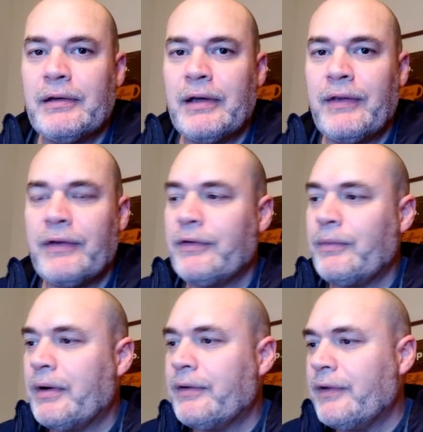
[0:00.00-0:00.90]
And this
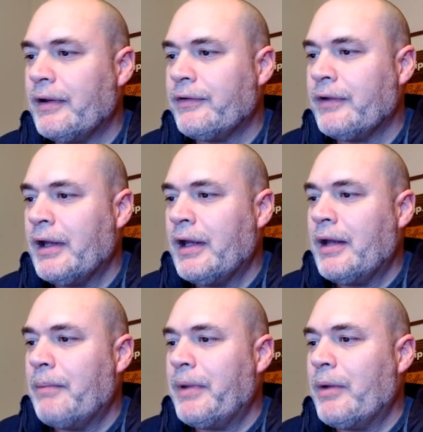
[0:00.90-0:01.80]
is what it says.
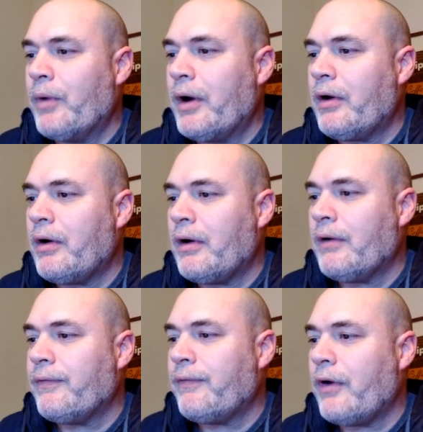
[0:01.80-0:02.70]
Beware
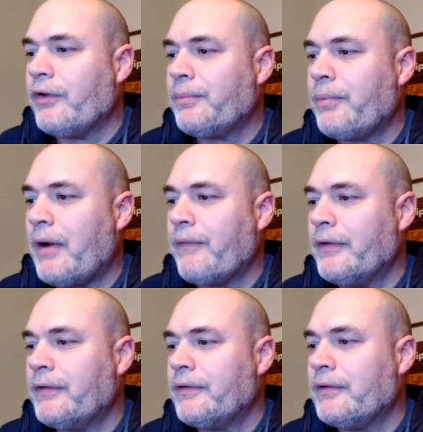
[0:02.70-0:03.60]
of false
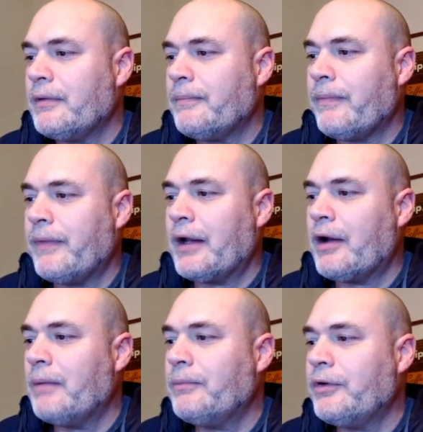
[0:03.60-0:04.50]
prophets. They
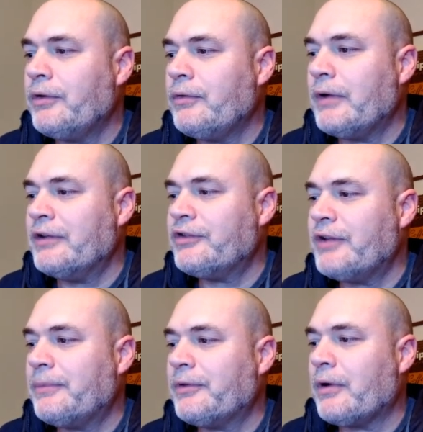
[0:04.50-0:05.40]
come to you in
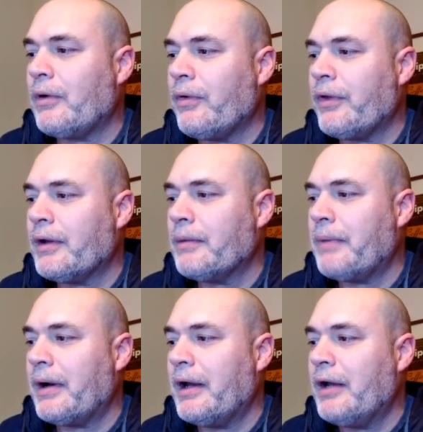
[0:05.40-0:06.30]
sheep's clothing,
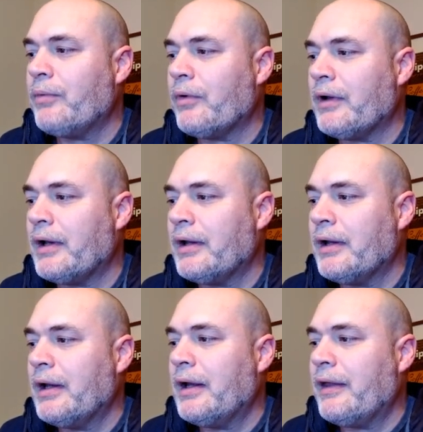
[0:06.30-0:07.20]
but
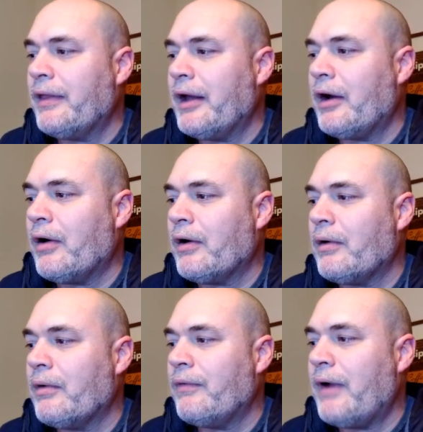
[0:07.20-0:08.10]
inwardly they
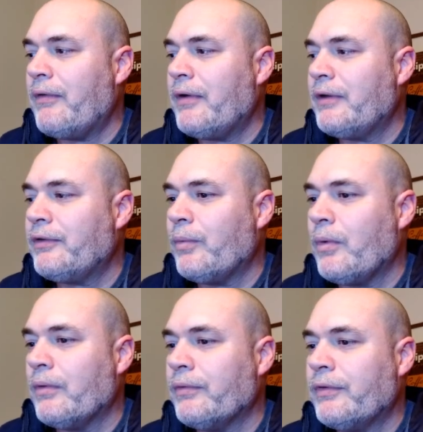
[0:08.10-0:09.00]
are ravenous
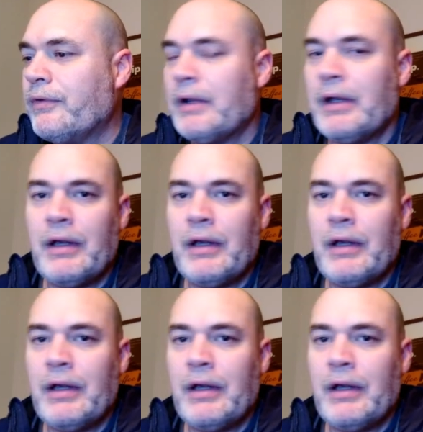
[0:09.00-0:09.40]
wolves.